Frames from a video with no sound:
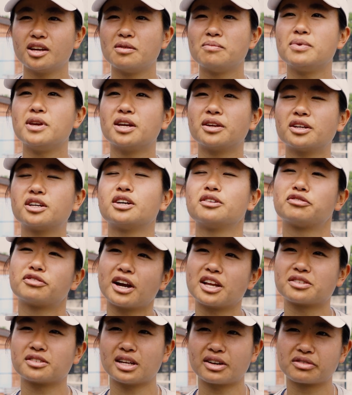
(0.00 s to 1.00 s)
being good
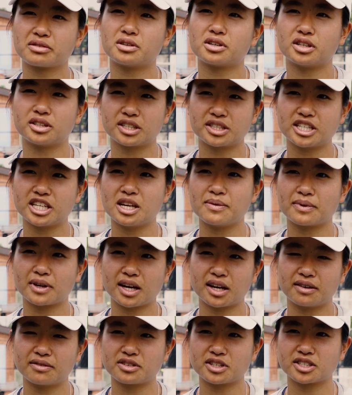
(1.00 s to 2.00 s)
friends with everyone on the team and
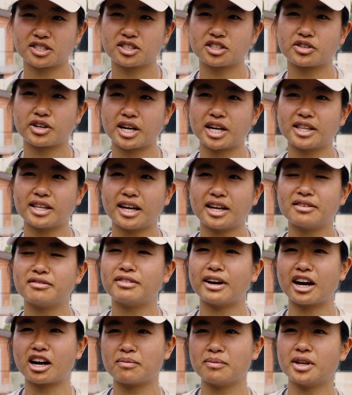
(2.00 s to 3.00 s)
kind of just creating that
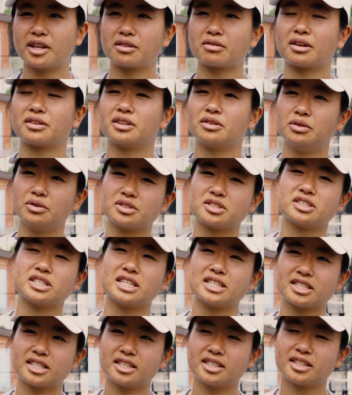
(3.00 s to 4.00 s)
environment throughout the whole
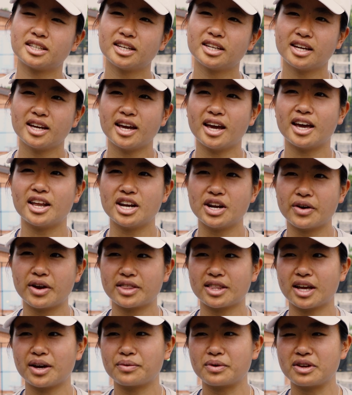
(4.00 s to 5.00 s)
season and knowing
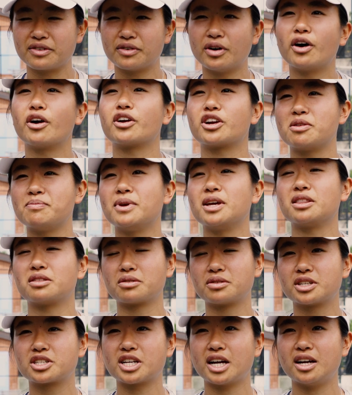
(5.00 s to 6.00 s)
that we've already been
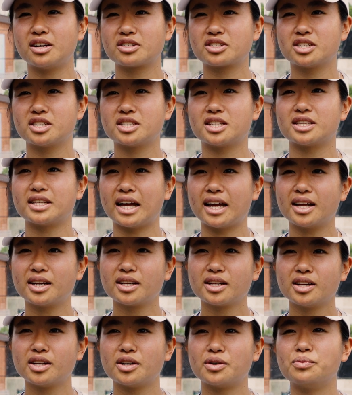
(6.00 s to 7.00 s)
through the challenges and that
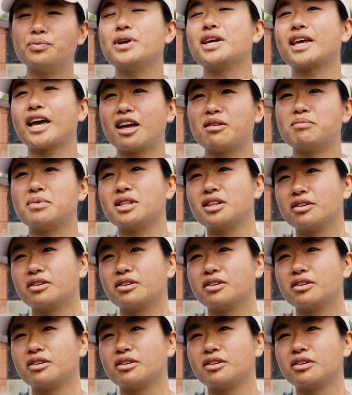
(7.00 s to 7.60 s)
we can be the